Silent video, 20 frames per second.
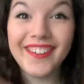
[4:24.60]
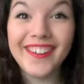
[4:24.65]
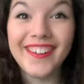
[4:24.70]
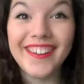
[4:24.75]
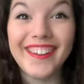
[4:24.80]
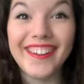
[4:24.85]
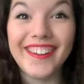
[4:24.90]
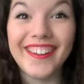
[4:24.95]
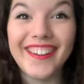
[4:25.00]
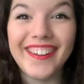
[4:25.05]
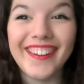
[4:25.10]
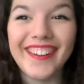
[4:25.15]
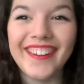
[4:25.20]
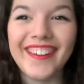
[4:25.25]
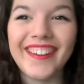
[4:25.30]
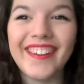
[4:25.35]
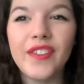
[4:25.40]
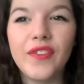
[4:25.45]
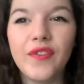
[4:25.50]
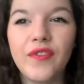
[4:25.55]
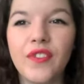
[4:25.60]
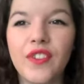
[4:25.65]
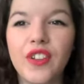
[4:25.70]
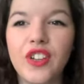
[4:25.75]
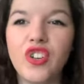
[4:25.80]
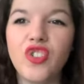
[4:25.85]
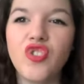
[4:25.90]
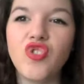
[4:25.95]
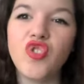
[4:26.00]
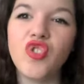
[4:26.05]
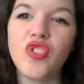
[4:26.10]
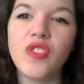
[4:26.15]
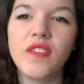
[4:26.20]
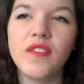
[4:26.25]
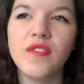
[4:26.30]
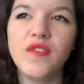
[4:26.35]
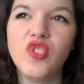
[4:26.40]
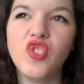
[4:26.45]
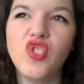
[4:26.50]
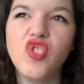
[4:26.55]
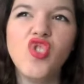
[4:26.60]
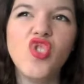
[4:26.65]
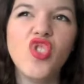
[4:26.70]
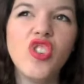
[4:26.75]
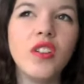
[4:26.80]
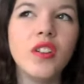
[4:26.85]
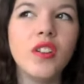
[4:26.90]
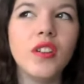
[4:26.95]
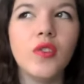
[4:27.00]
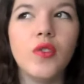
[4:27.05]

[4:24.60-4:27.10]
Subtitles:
Ah, VEG. VEG.